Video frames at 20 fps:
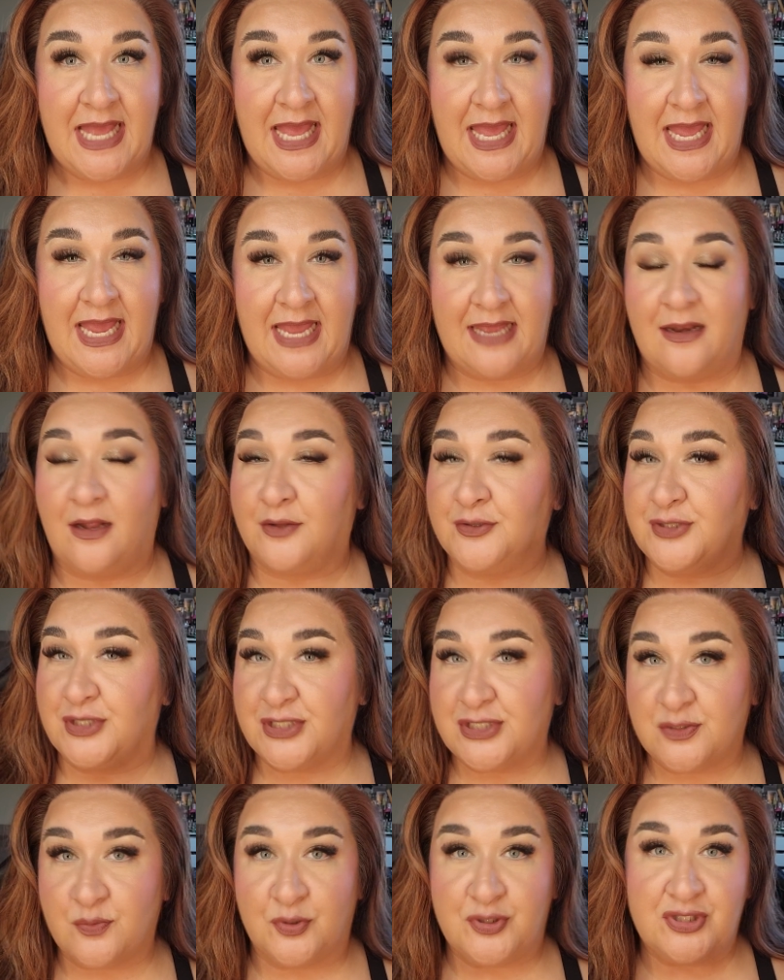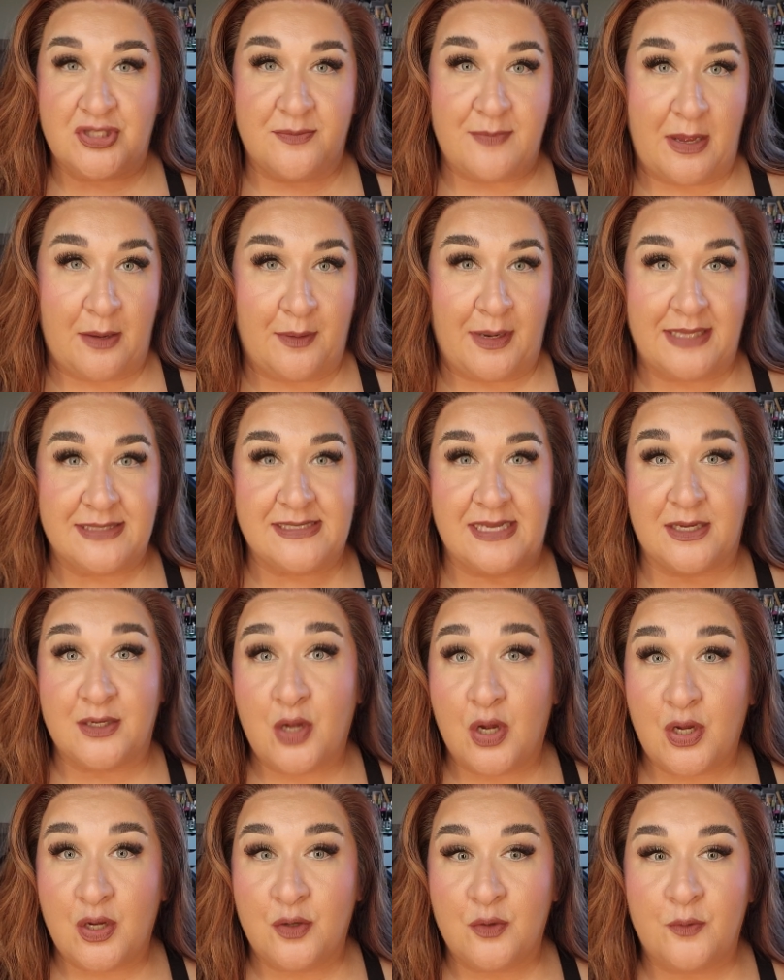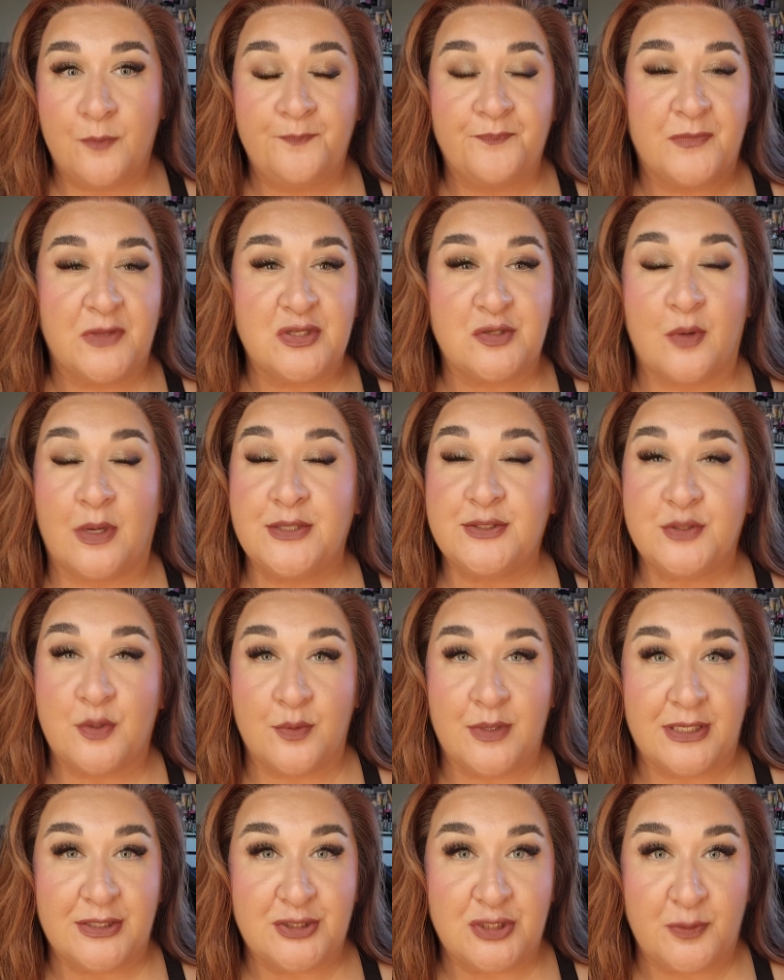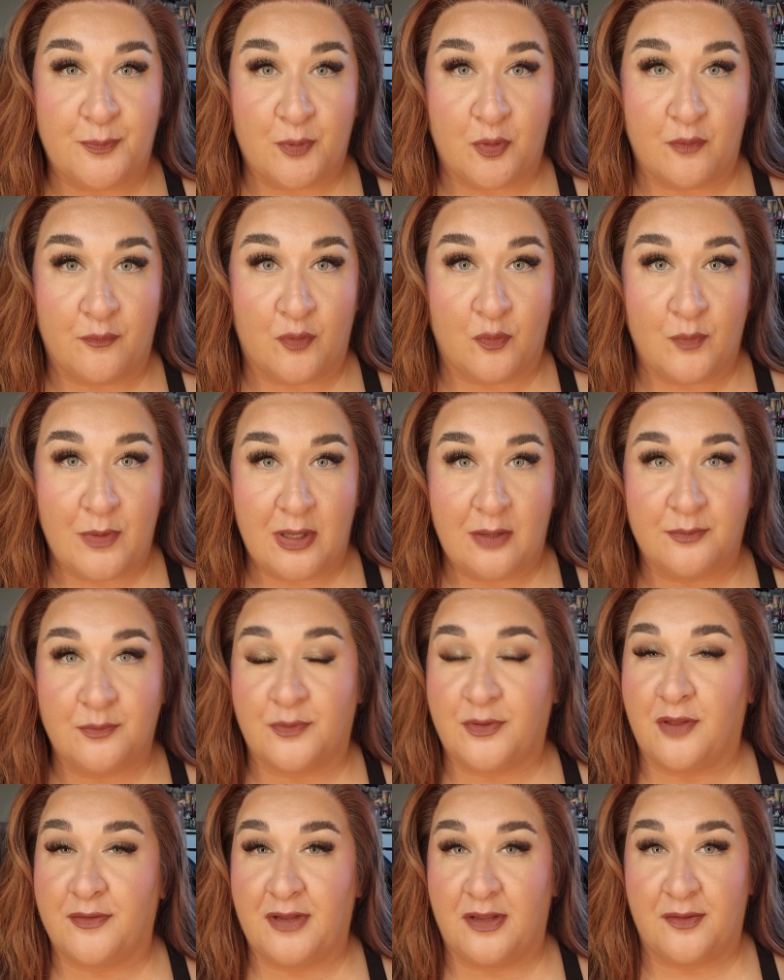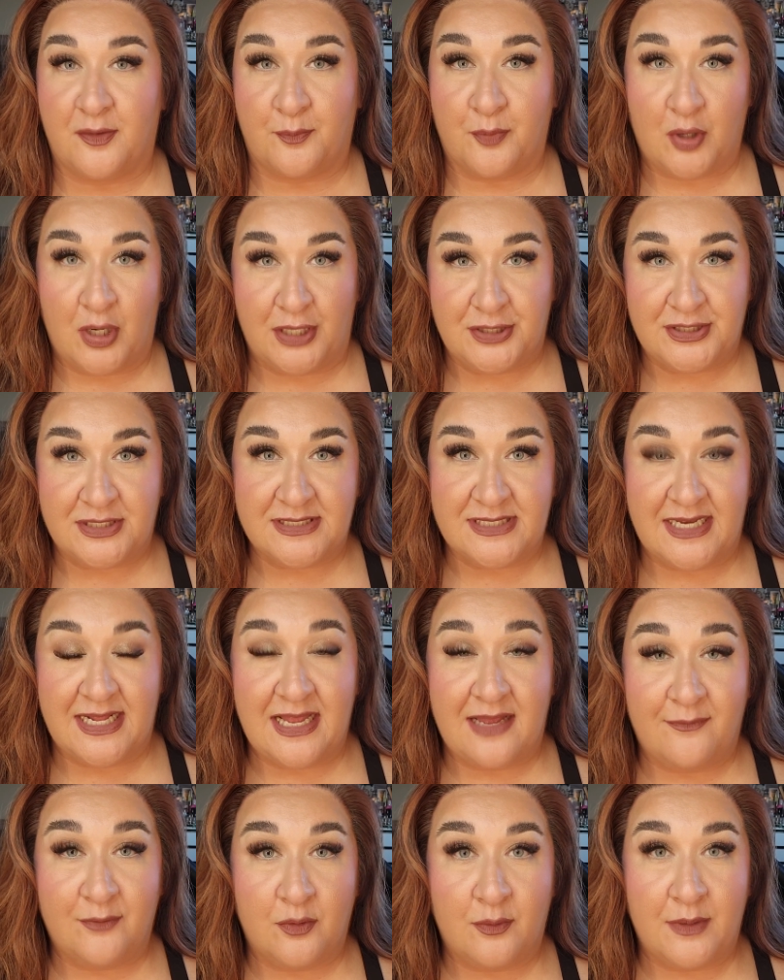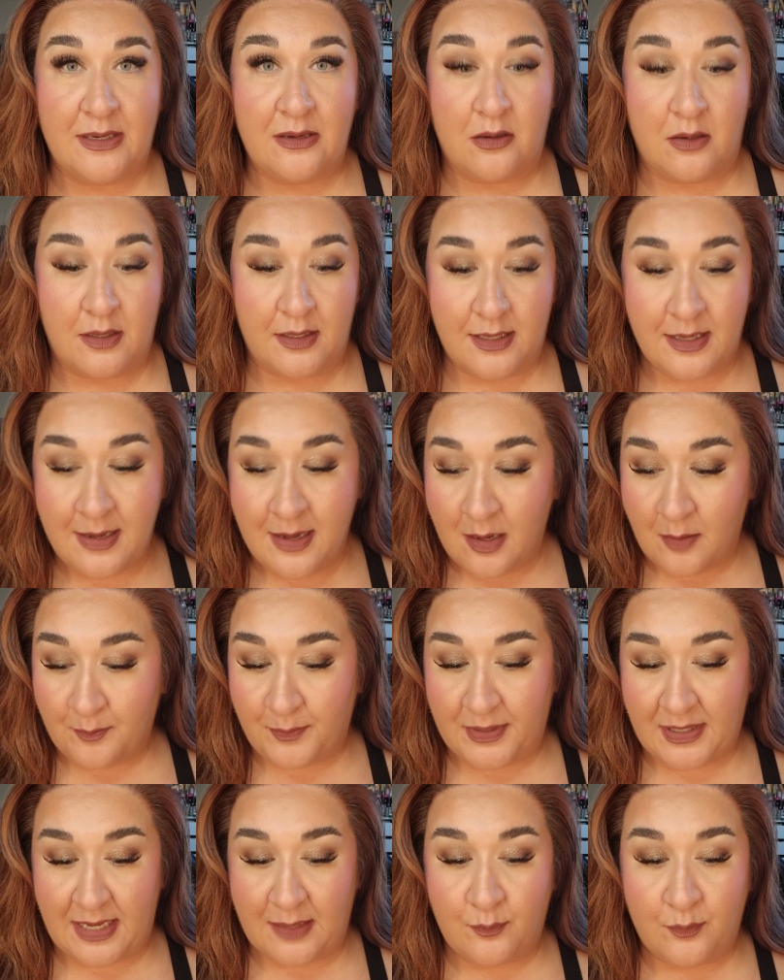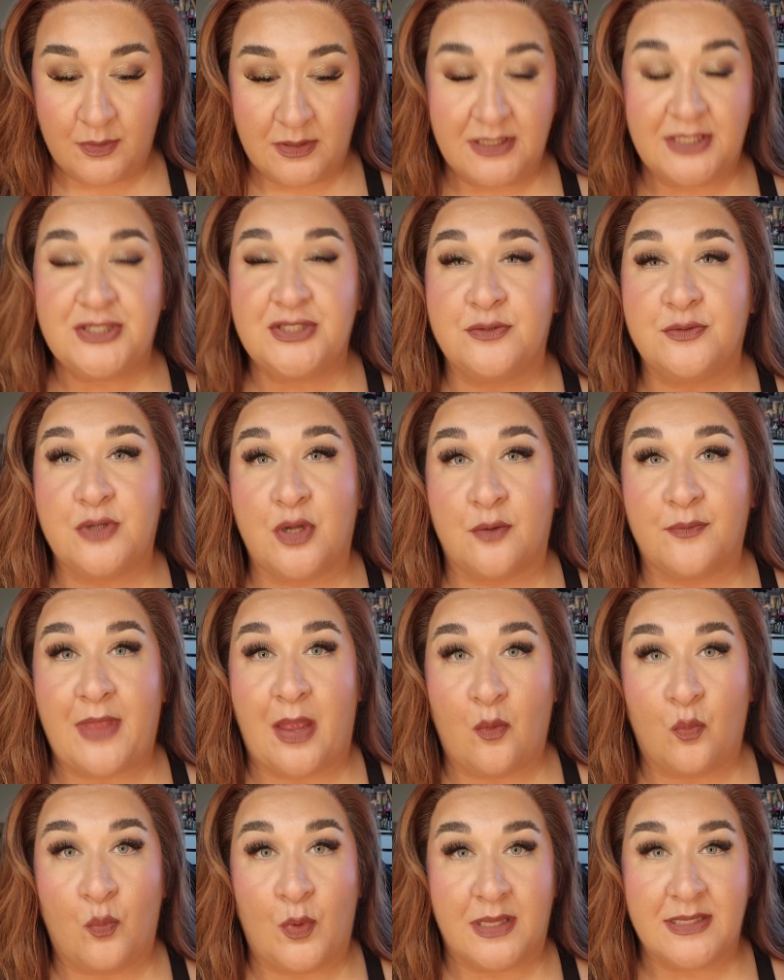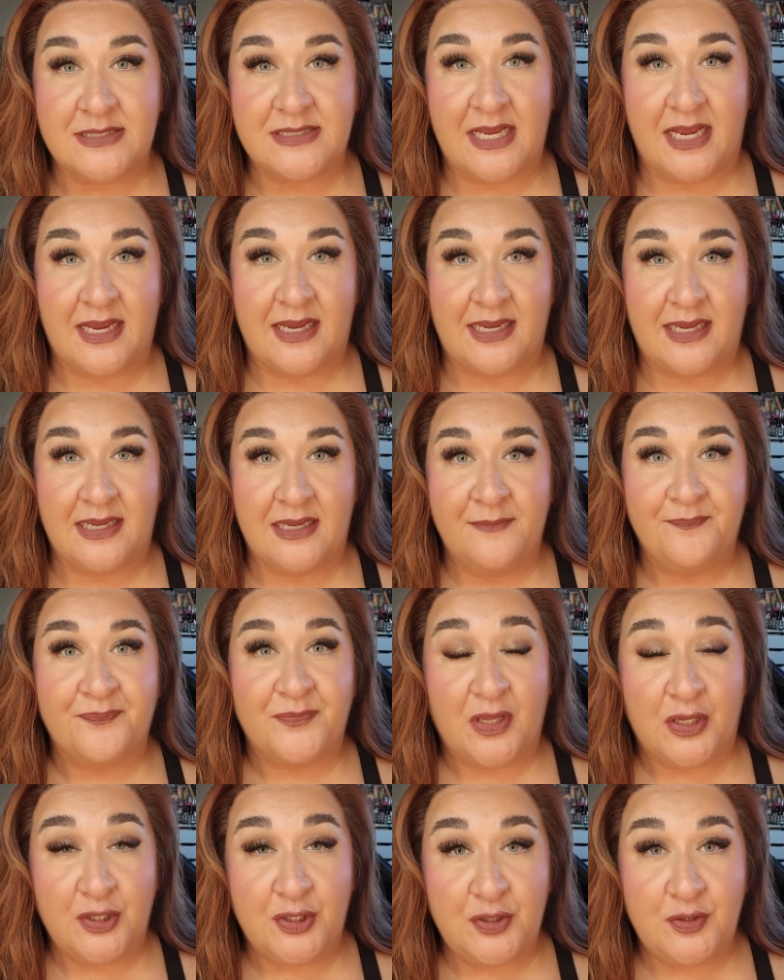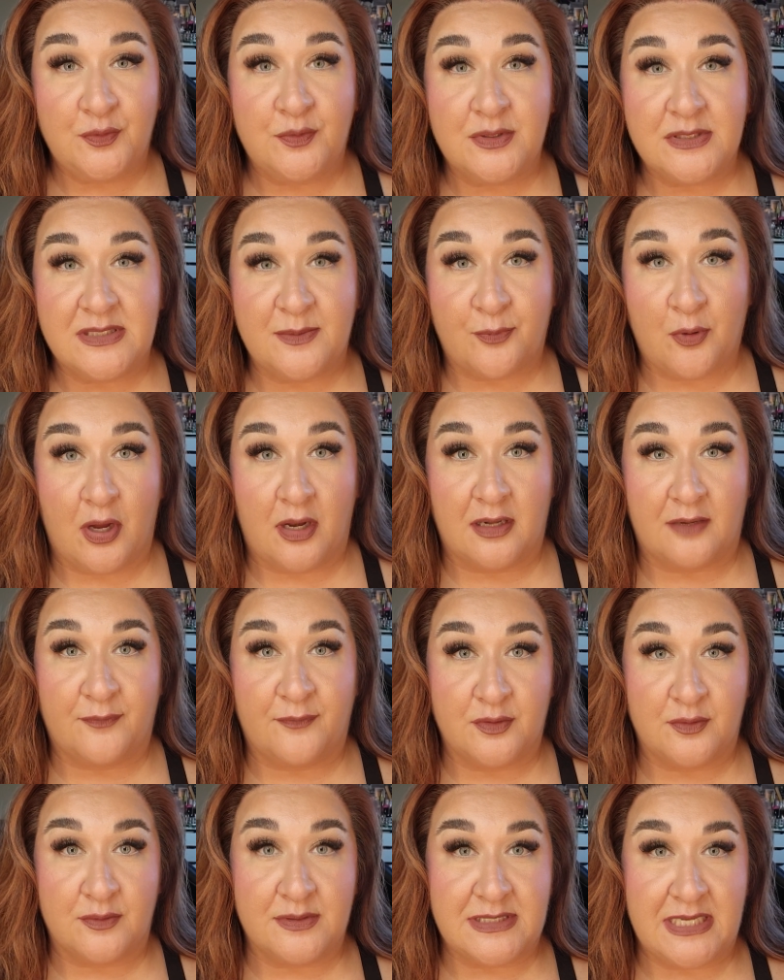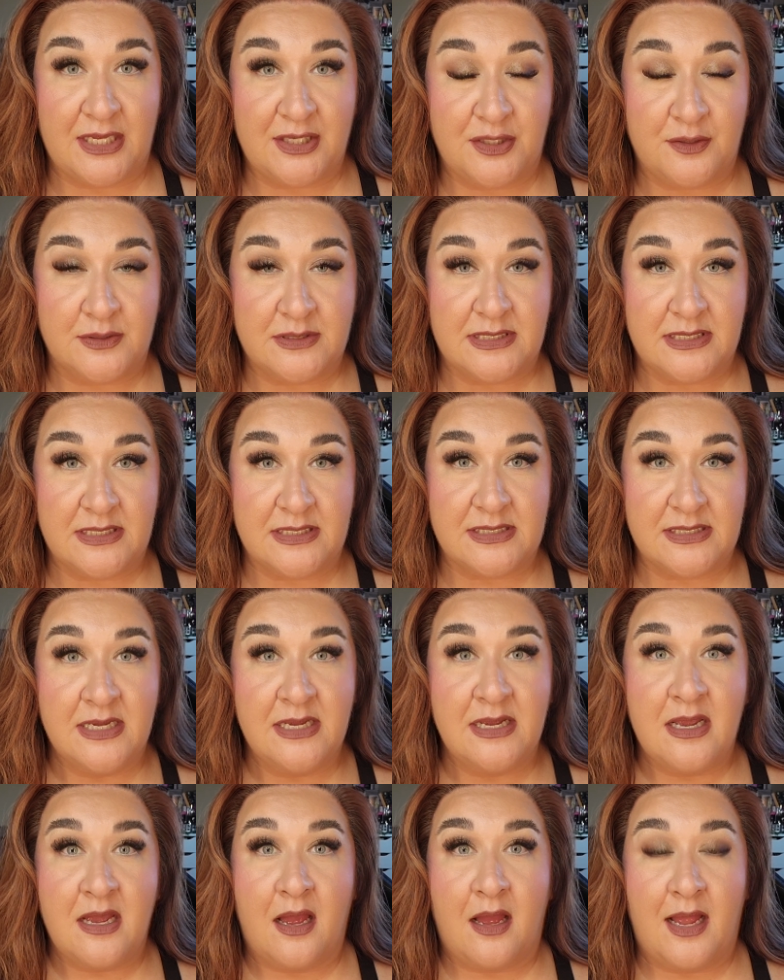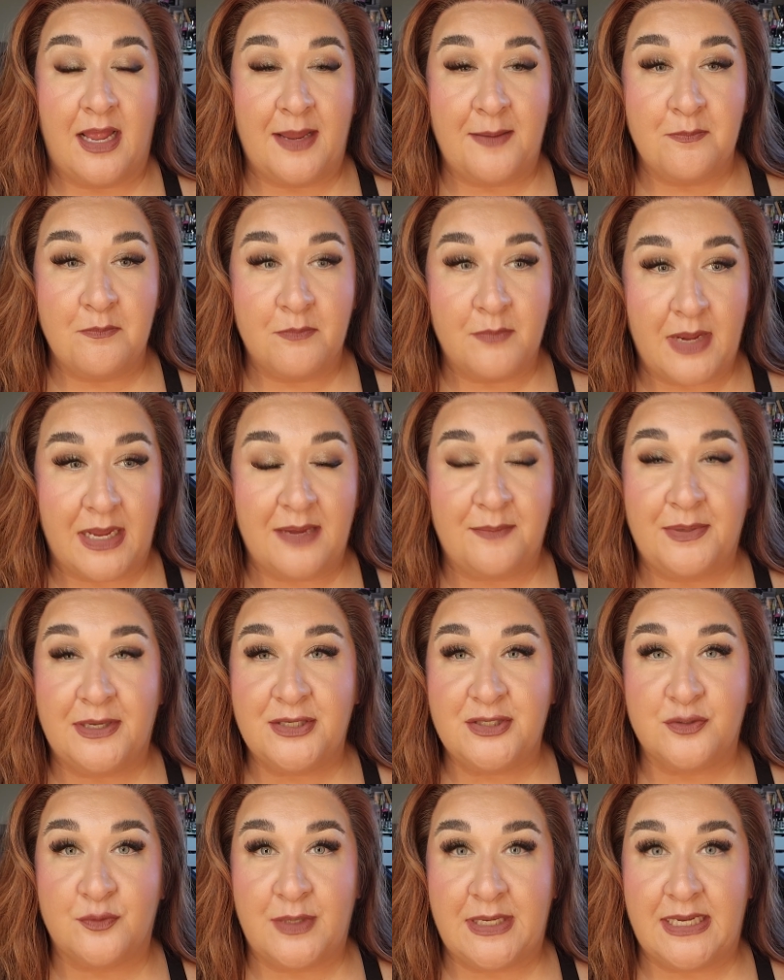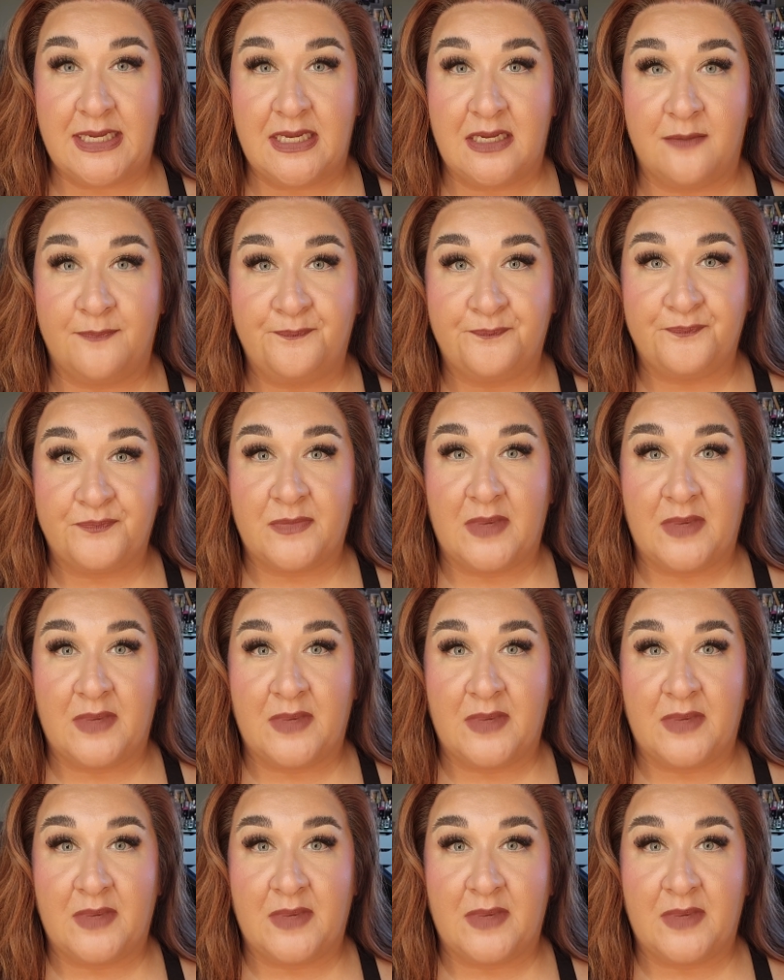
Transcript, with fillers: and I'll just switch them out as I go so I don't get super overwhelmed with all the other projects that I have going on. But I will let you know that once I use the product for those 10 uses, I might be doing